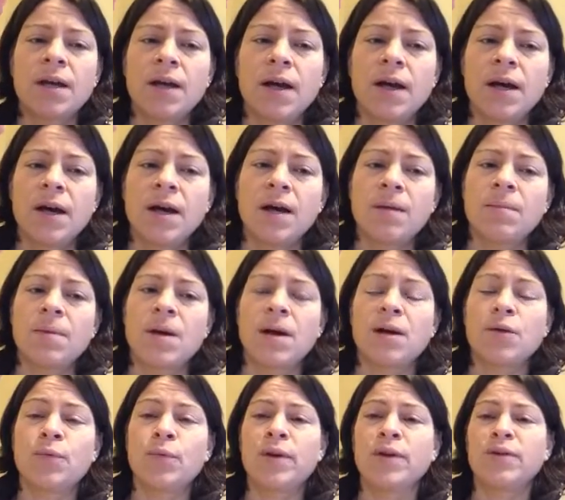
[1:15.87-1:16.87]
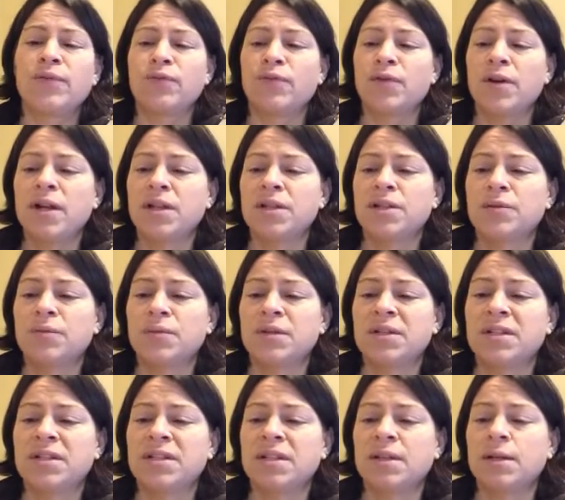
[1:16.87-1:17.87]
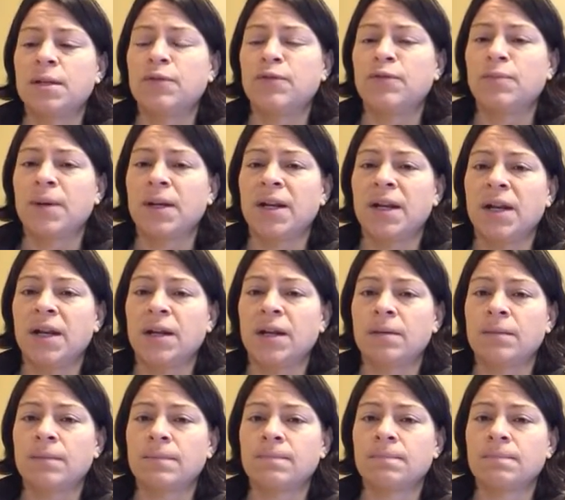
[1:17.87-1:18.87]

Are we afraid to receive money?